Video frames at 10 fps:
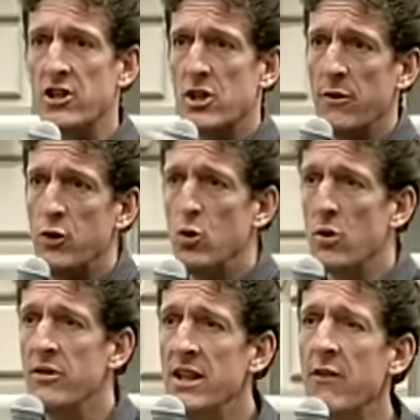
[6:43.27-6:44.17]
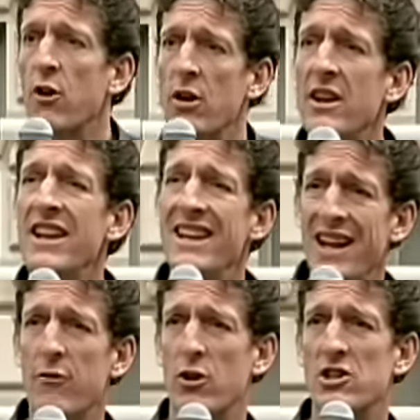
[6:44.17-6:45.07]
And some of you will never,
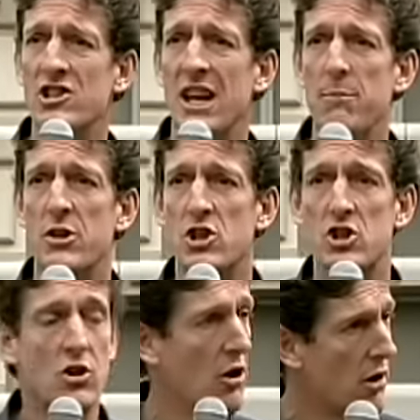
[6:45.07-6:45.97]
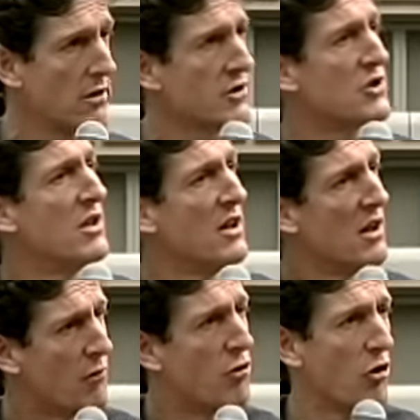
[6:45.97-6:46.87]
never escape the scars
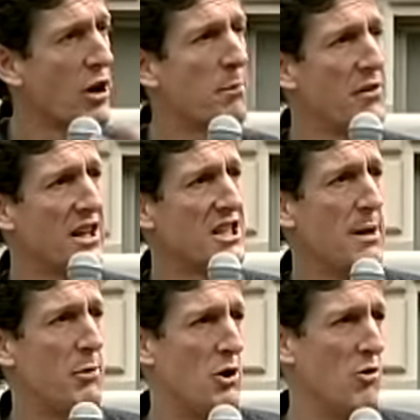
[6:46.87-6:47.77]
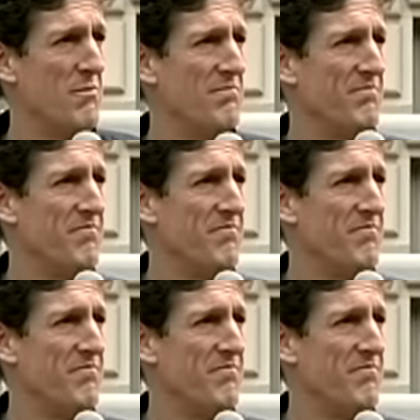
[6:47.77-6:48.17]
of growing up in that type of home.